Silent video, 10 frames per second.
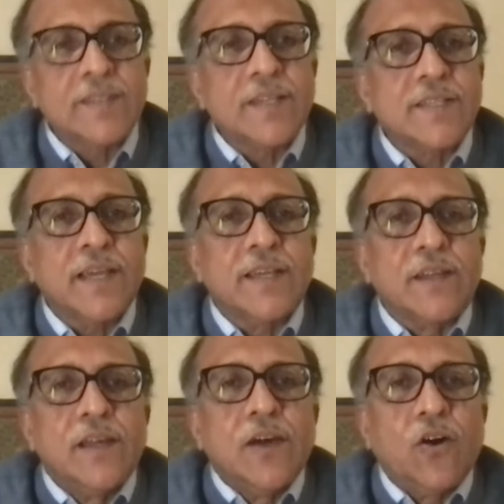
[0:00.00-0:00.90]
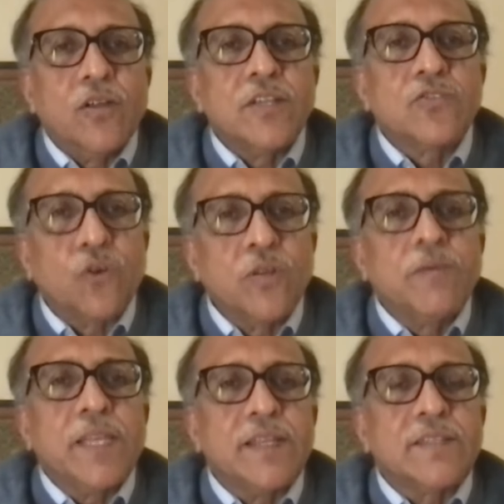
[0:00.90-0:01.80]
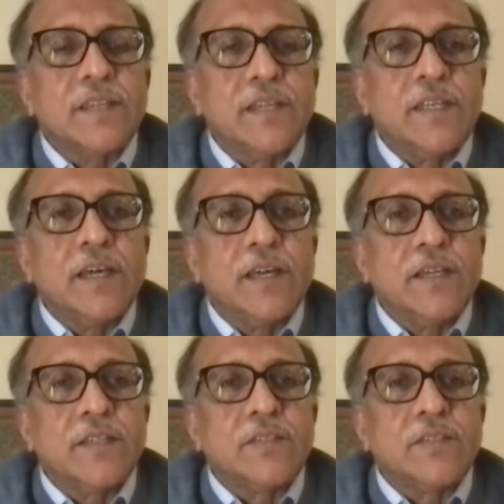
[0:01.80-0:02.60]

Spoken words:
I said, on its own merits, India is